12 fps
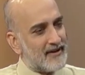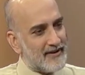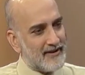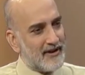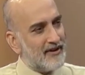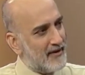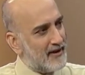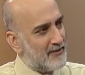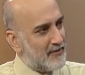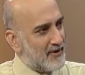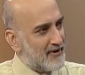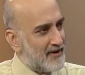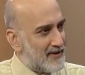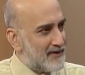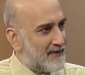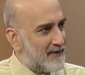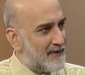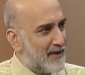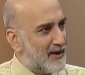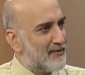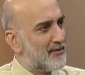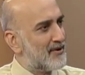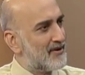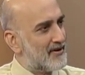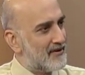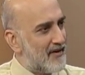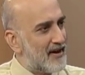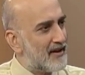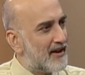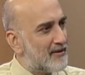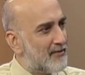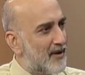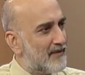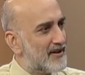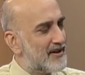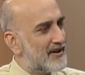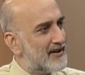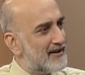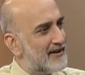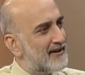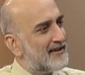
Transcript: accelerate processes of development, eradicate poverty?